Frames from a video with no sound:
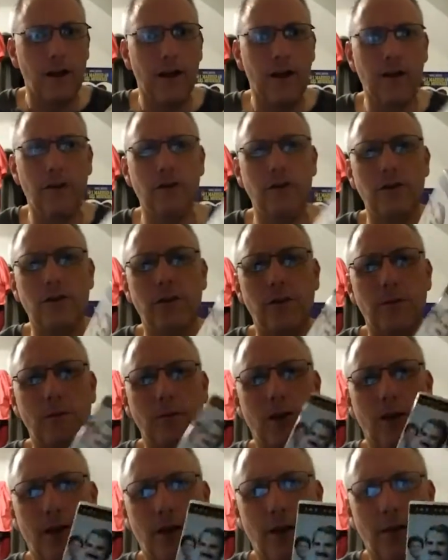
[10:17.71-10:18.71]
I know it seems
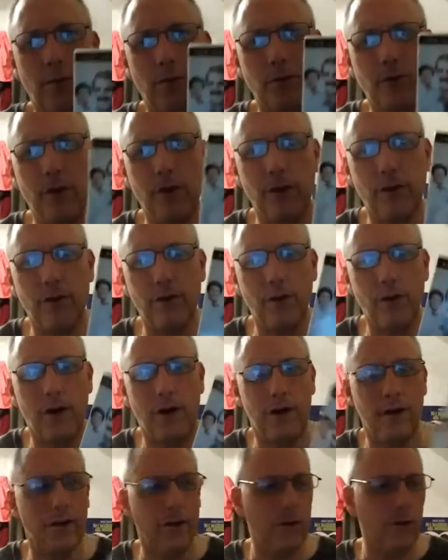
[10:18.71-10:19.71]
like he was there
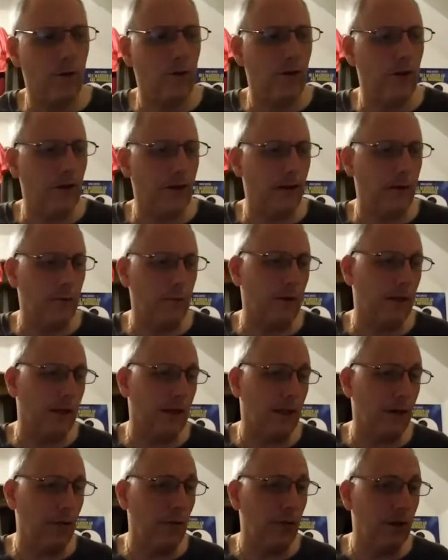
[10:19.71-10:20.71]
throughout the whole thing, but
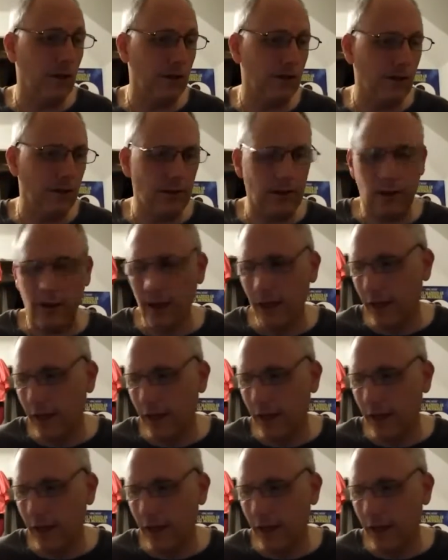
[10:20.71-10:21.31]
he wasn't.